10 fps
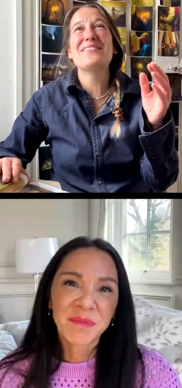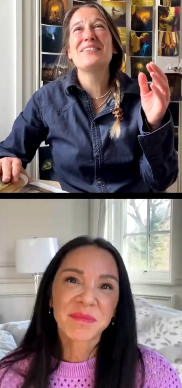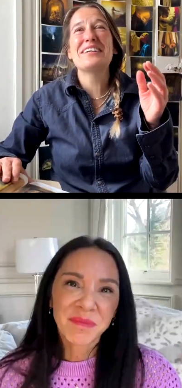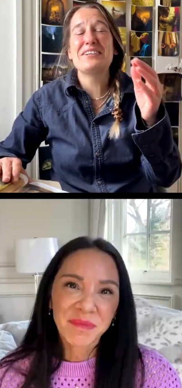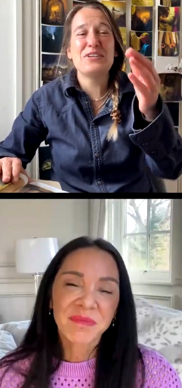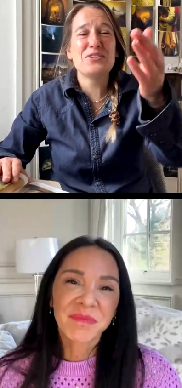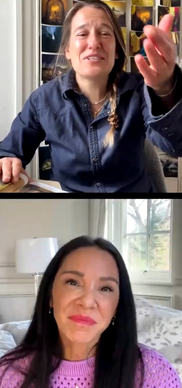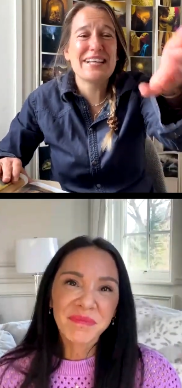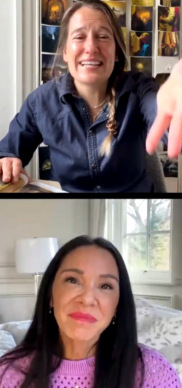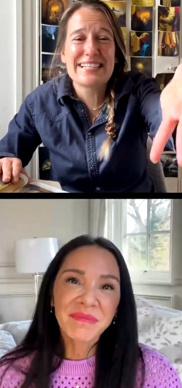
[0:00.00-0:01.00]
Speaker 1: we, you
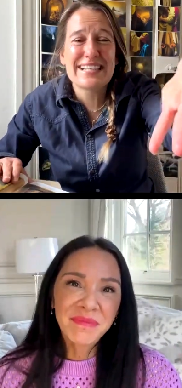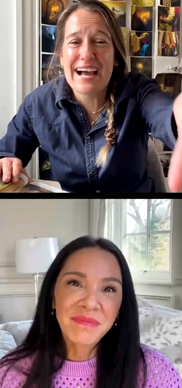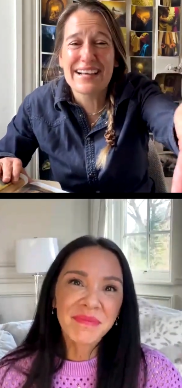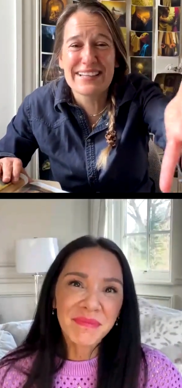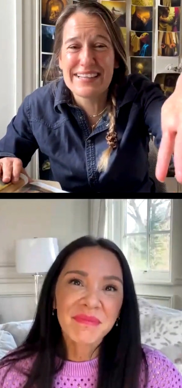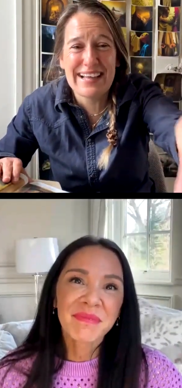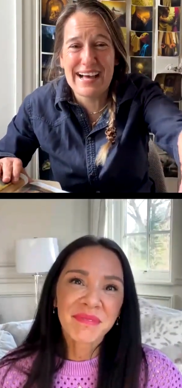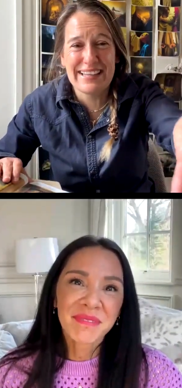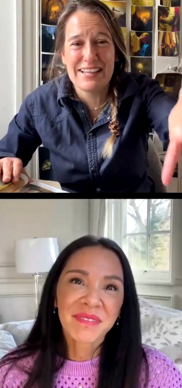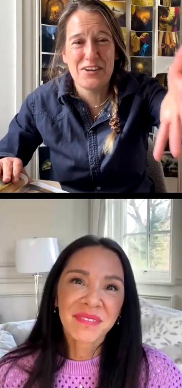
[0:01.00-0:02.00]
said exactly
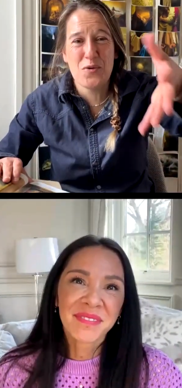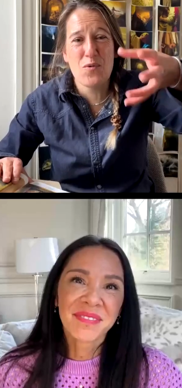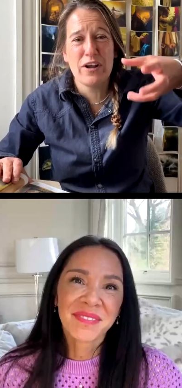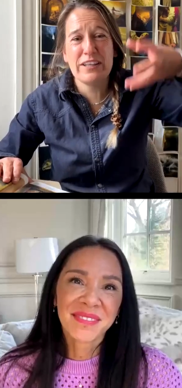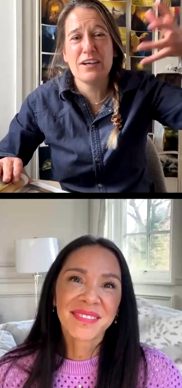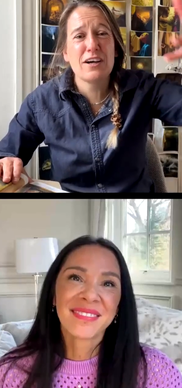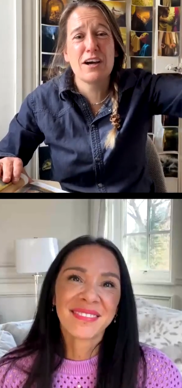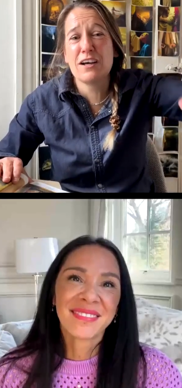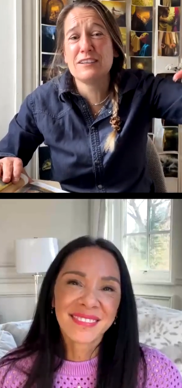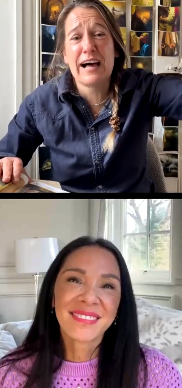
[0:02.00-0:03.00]
that that you want the
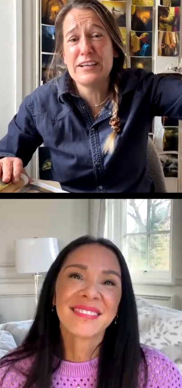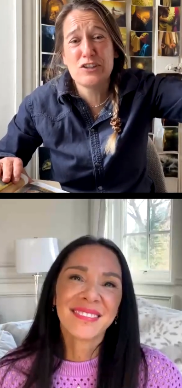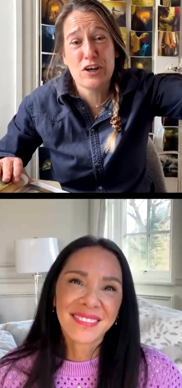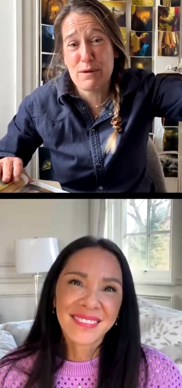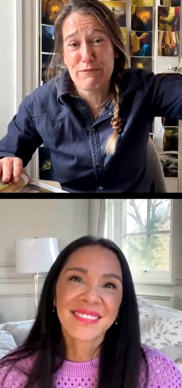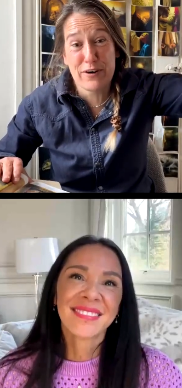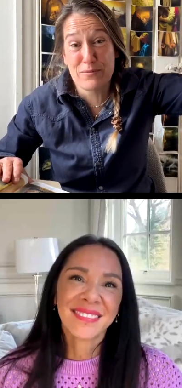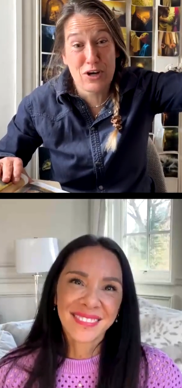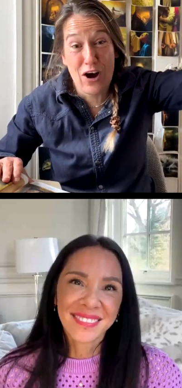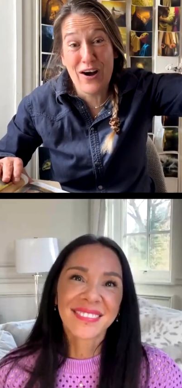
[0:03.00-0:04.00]
light to come
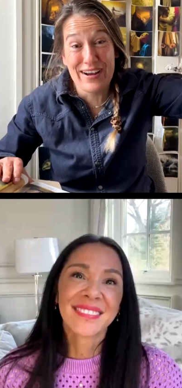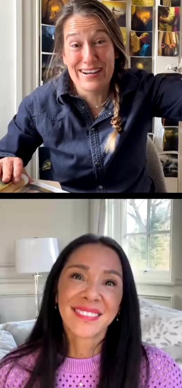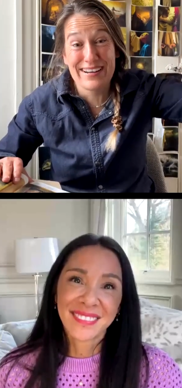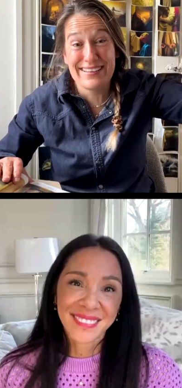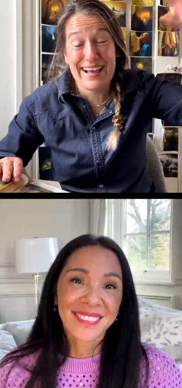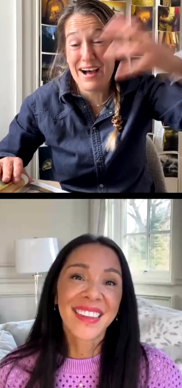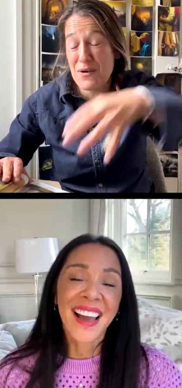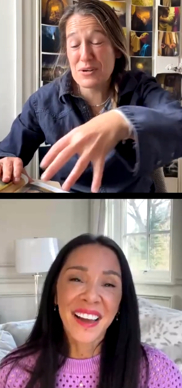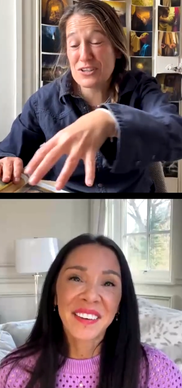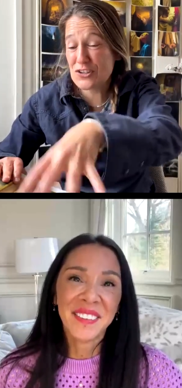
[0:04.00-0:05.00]
from God and that
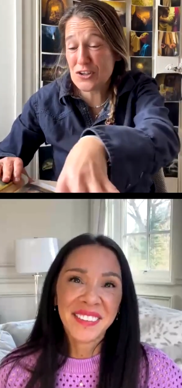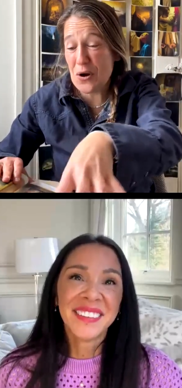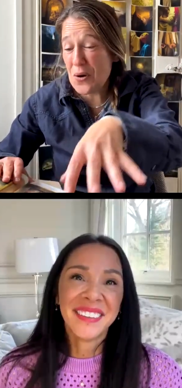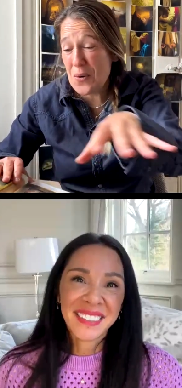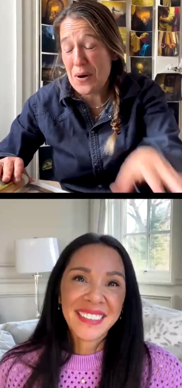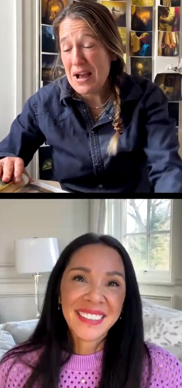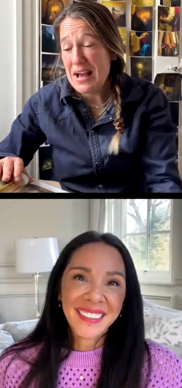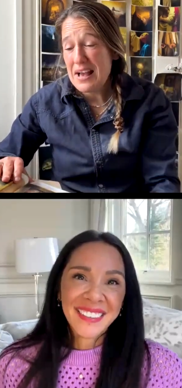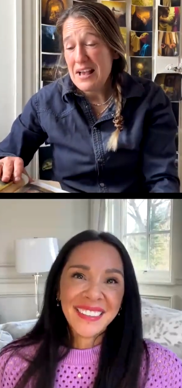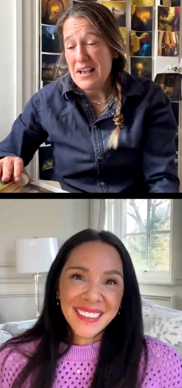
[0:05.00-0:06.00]
yeah. was so
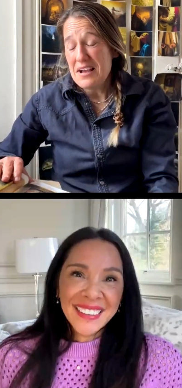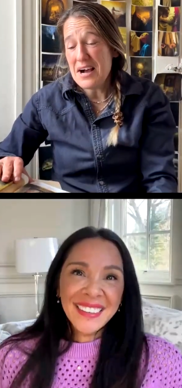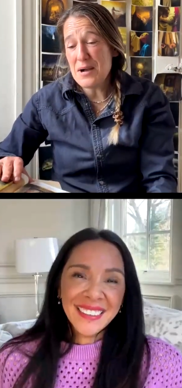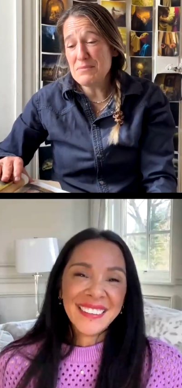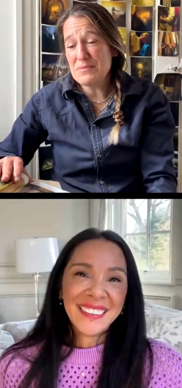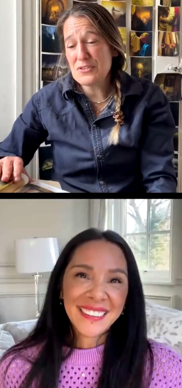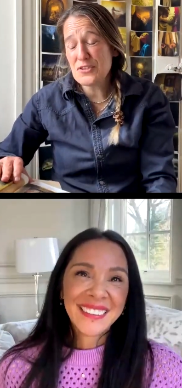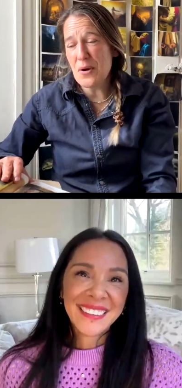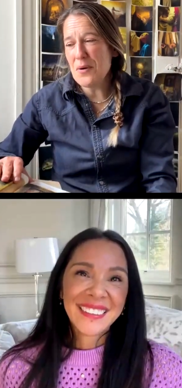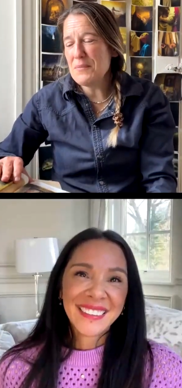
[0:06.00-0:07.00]
um,
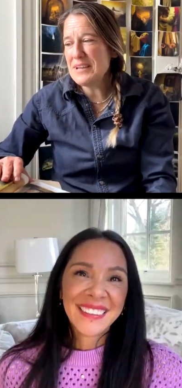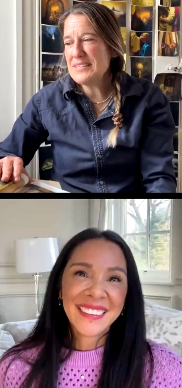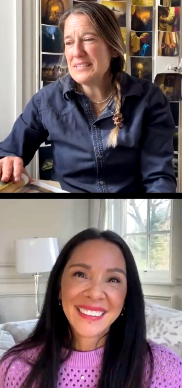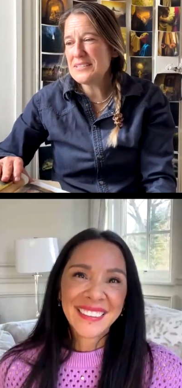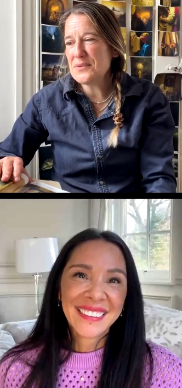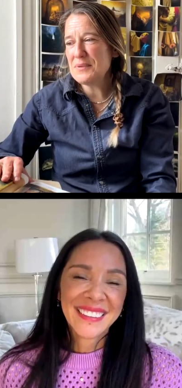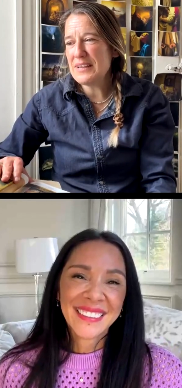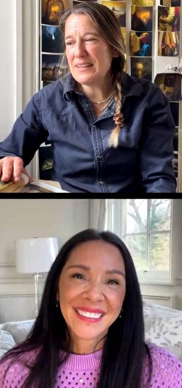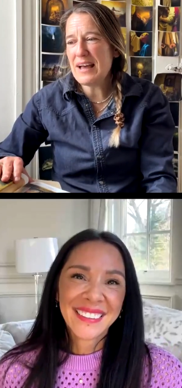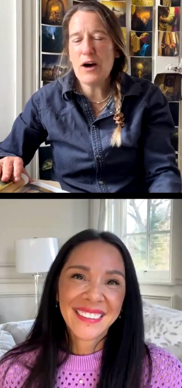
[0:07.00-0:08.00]
so amazing to me
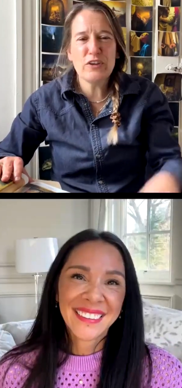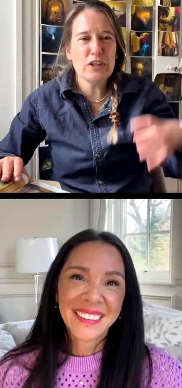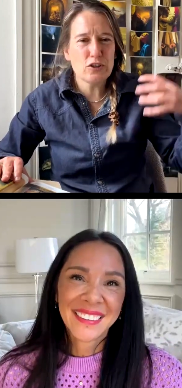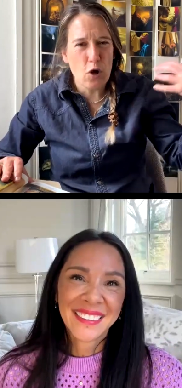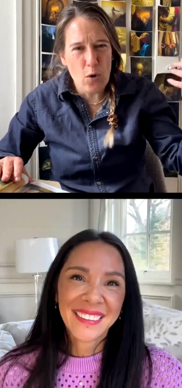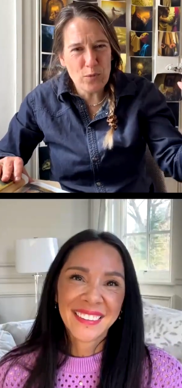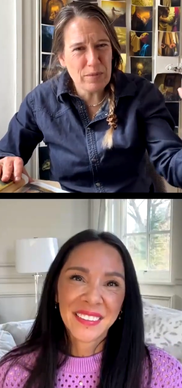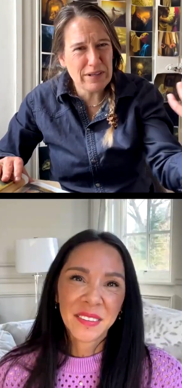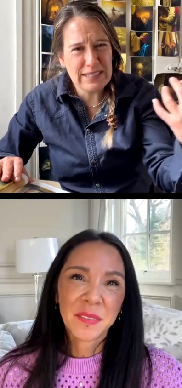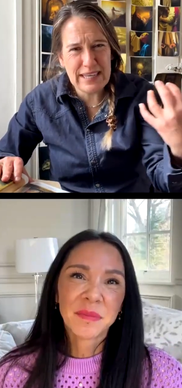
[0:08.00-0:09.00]
and how the
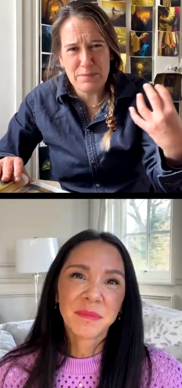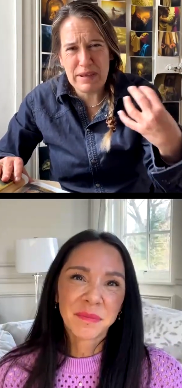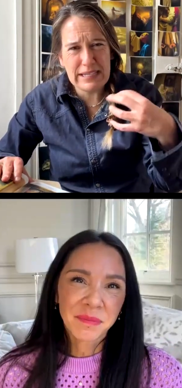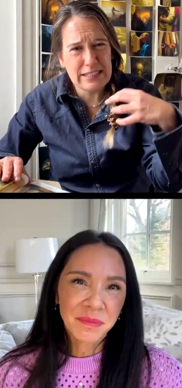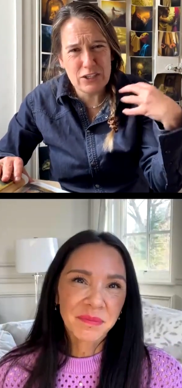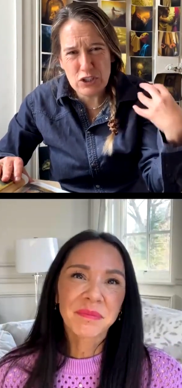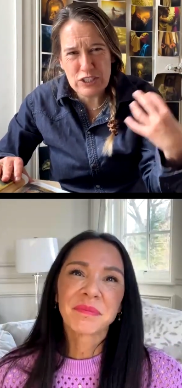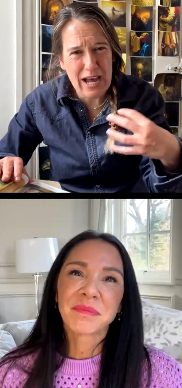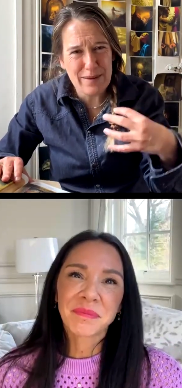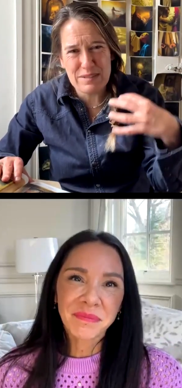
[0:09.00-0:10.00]
atonement can make the good
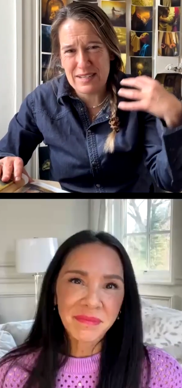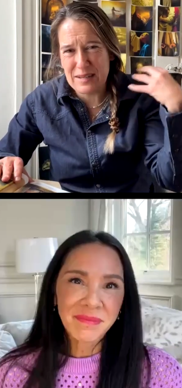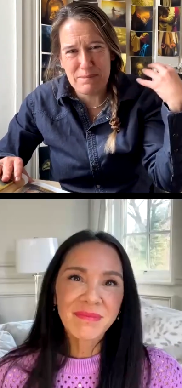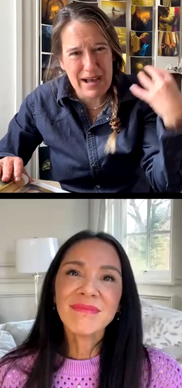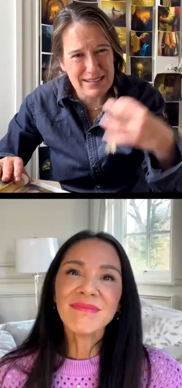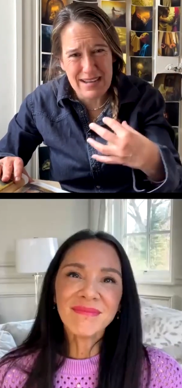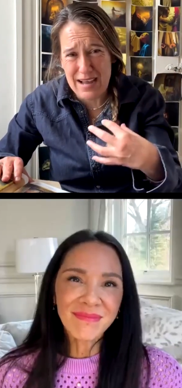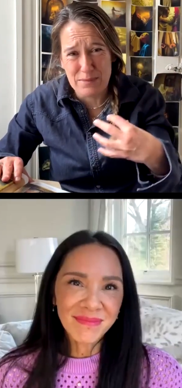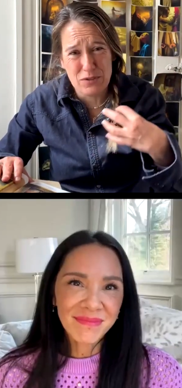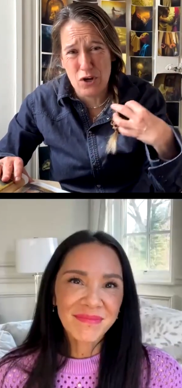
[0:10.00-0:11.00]
times and the bad
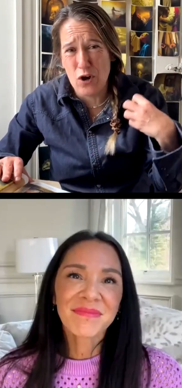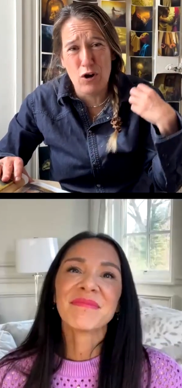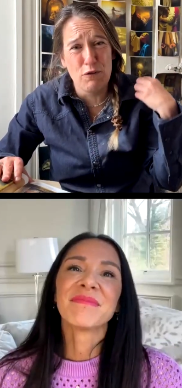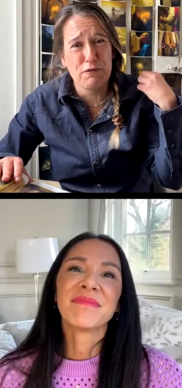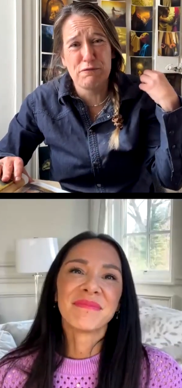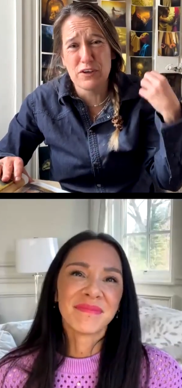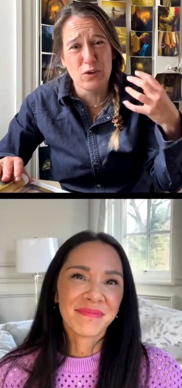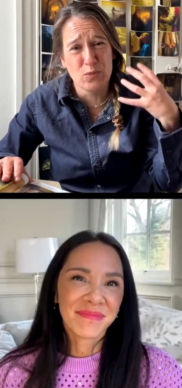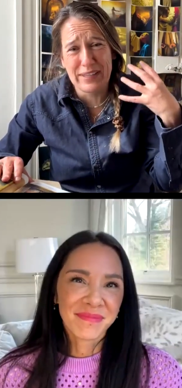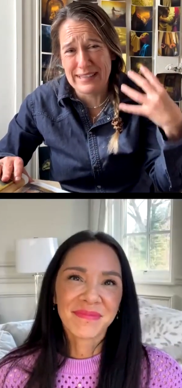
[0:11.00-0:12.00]
times all
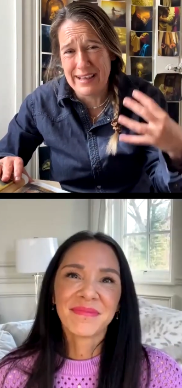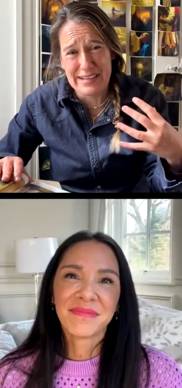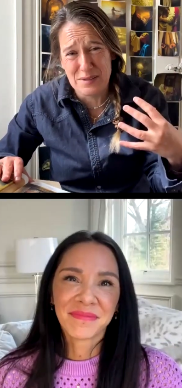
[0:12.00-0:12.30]
filled with light yeah.